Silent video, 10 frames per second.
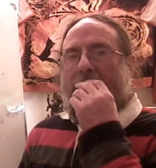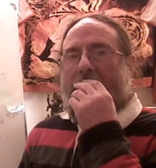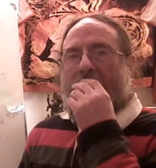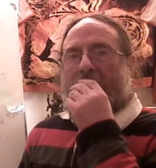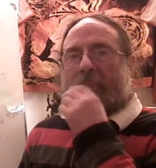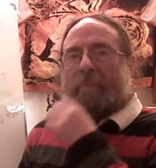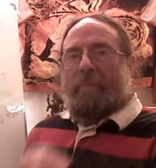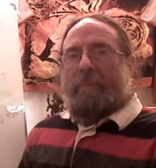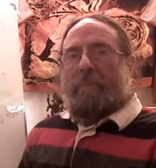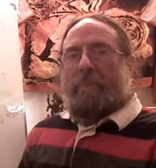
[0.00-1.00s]

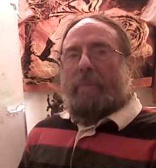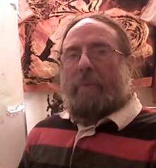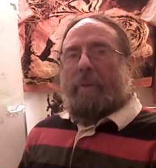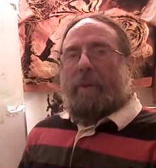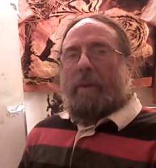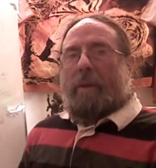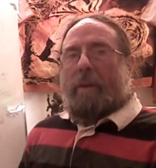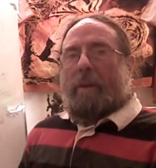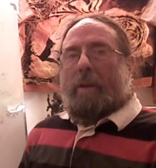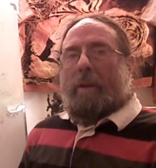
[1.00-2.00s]

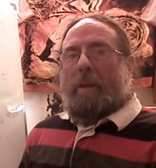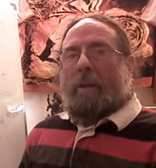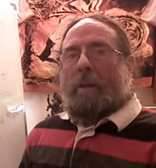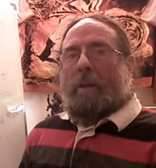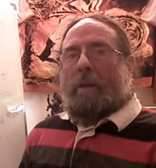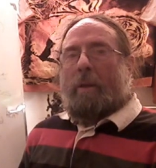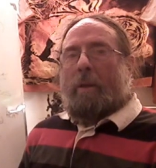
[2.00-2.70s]
[no speech]